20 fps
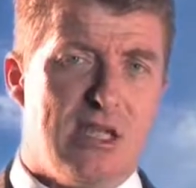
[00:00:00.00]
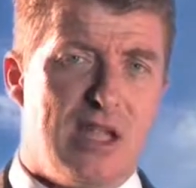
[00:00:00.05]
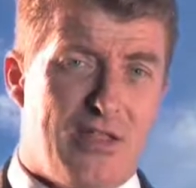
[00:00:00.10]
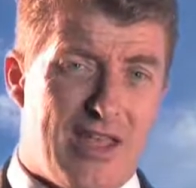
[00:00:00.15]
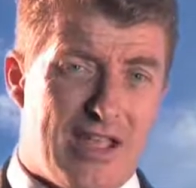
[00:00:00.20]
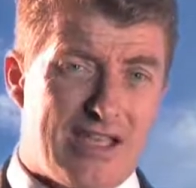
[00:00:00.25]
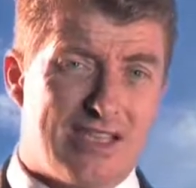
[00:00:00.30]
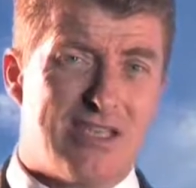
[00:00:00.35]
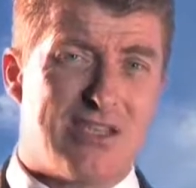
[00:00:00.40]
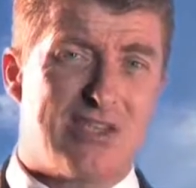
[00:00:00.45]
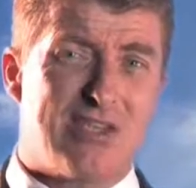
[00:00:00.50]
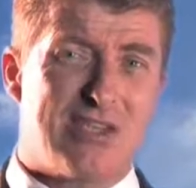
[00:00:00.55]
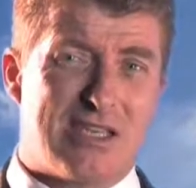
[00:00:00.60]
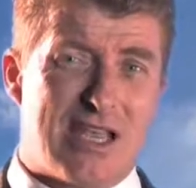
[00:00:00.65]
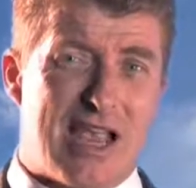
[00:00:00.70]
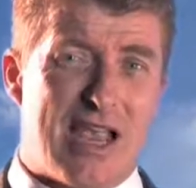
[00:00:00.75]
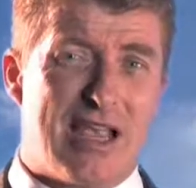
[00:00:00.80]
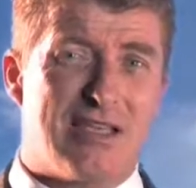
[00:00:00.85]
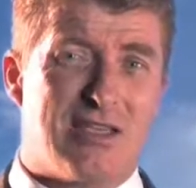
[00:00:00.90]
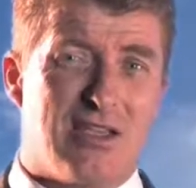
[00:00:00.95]
That's the
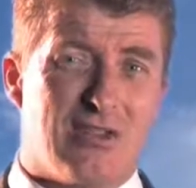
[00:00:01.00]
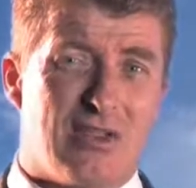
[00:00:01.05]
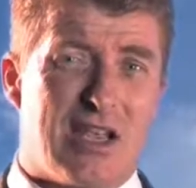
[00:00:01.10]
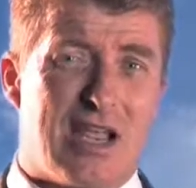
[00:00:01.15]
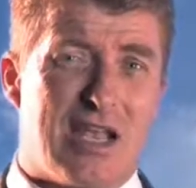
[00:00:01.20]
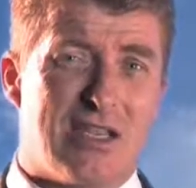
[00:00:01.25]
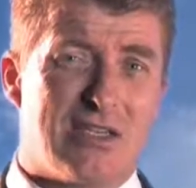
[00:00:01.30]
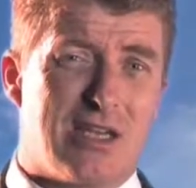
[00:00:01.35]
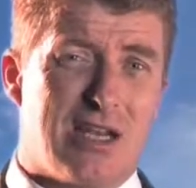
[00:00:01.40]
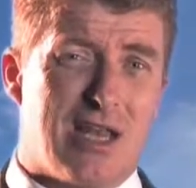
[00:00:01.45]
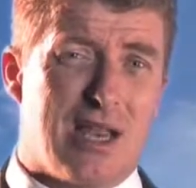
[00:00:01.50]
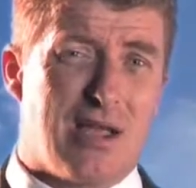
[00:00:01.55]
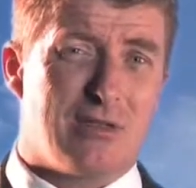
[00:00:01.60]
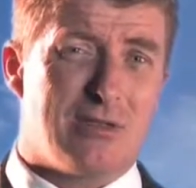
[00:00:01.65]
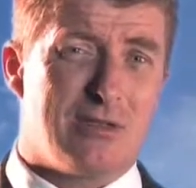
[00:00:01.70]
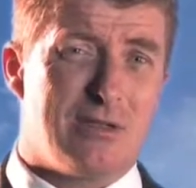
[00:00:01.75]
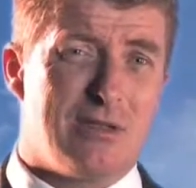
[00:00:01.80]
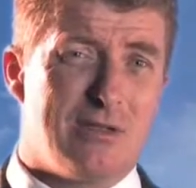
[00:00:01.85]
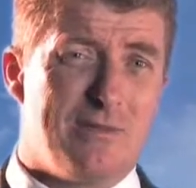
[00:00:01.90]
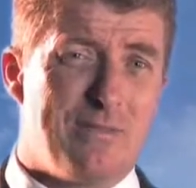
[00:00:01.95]
size of the gas cloud.